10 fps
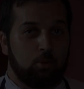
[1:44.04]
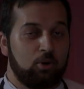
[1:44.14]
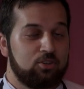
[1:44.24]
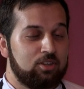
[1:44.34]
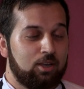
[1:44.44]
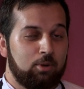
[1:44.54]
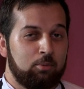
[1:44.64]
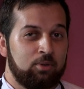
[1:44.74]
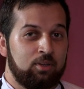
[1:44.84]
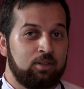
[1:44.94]
The worst thing
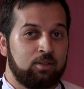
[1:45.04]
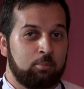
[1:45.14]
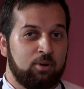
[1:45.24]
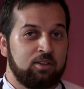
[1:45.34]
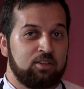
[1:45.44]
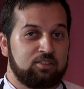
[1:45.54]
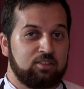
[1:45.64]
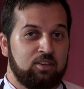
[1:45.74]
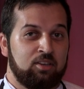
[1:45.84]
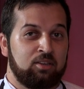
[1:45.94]
about being an
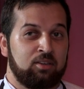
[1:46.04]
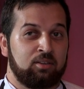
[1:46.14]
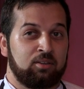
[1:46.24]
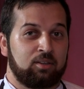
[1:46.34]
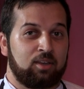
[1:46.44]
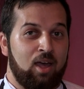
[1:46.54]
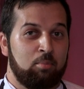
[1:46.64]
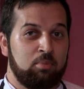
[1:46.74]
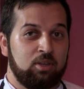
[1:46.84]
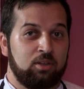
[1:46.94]
apprentice
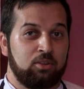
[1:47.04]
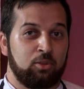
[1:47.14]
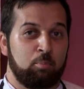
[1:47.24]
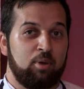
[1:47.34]
can be the